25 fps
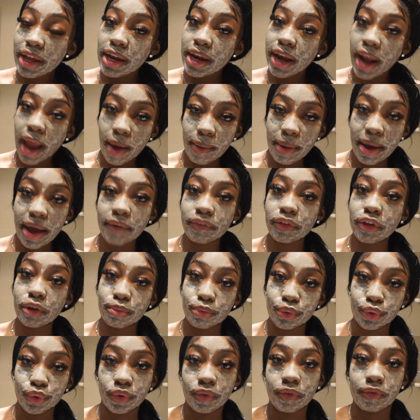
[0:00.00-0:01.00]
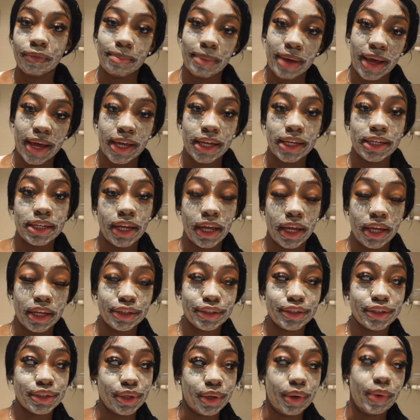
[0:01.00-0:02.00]
now I have to move my
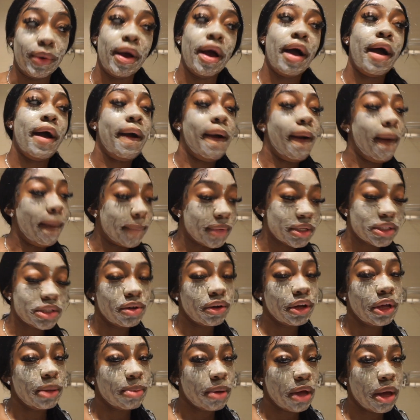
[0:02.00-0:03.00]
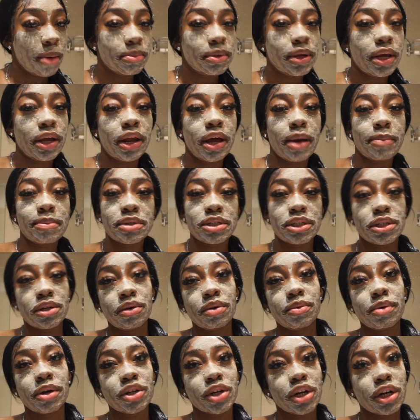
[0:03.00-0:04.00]
date. So I'ma still keep it updated. I'm
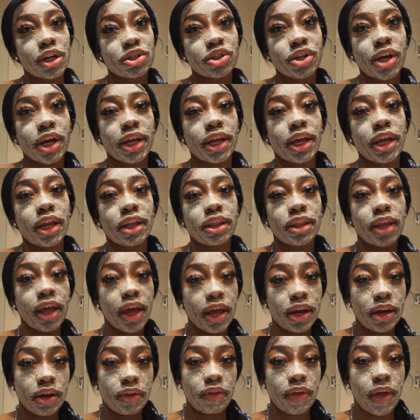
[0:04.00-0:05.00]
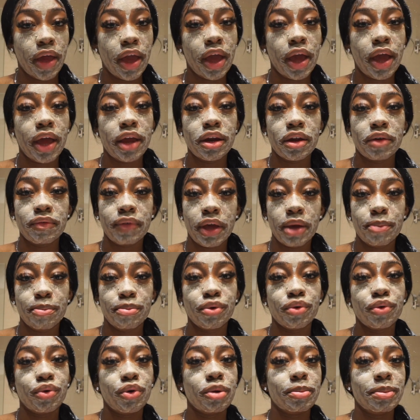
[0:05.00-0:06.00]
still gonna try to get it the end of
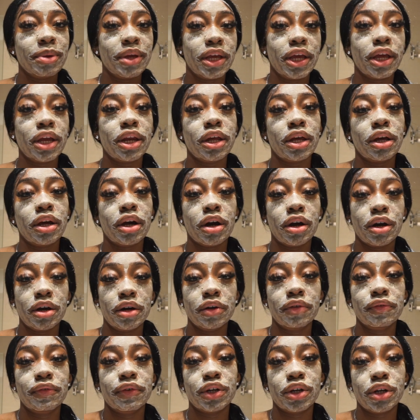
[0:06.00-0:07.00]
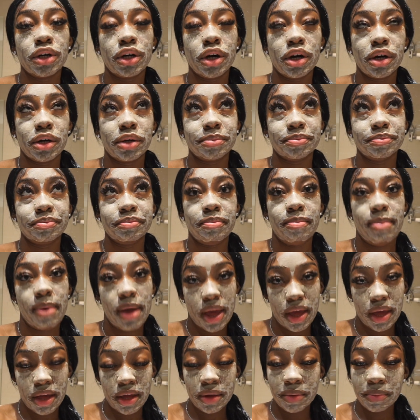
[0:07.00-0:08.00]
April or beginning of
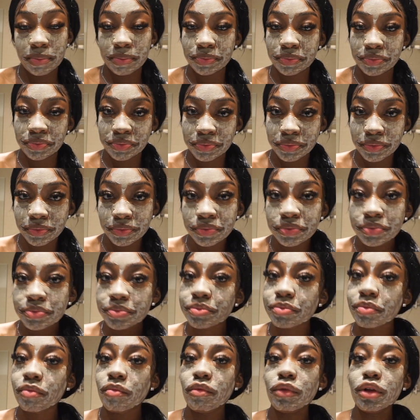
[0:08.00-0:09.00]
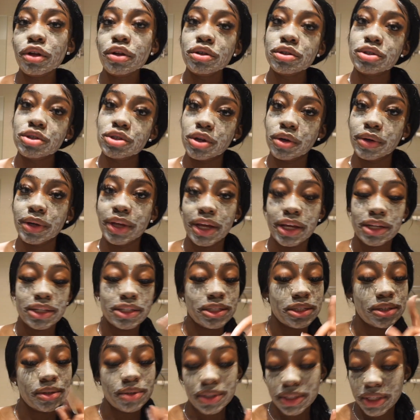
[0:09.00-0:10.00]
May. So yeah,
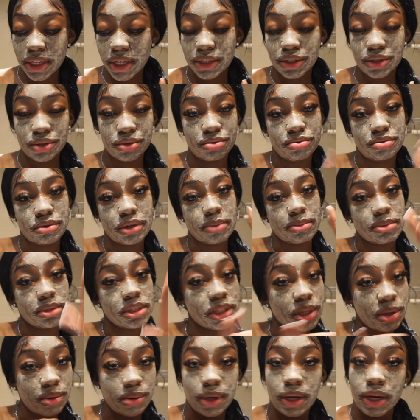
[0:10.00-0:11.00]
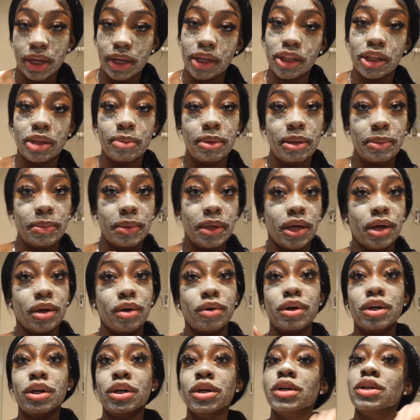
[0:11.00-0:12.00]
still stay tuned. I'm still gonna get the
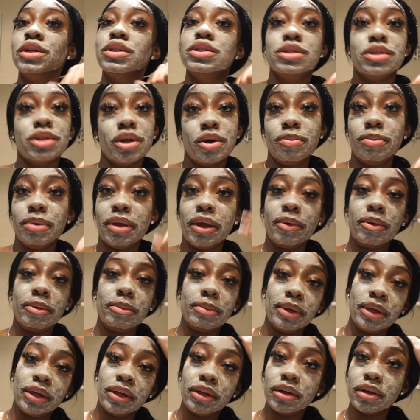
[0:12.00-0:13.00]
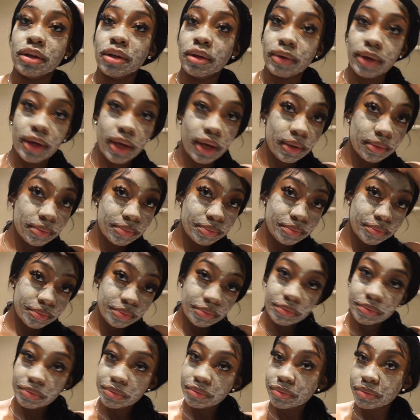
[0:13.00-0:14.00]
BBL. Don't play with me, okay?
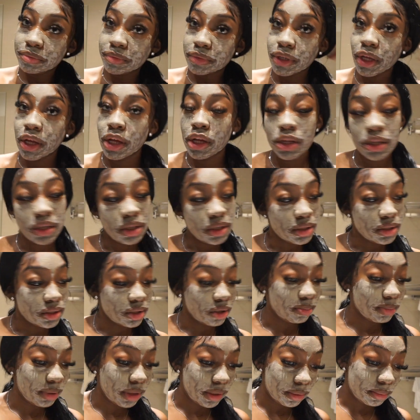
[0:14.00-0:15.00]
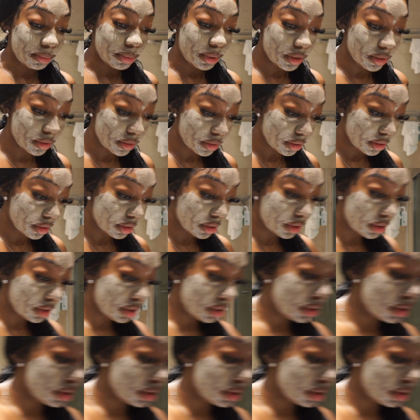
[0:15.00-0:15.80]
Don't play with me.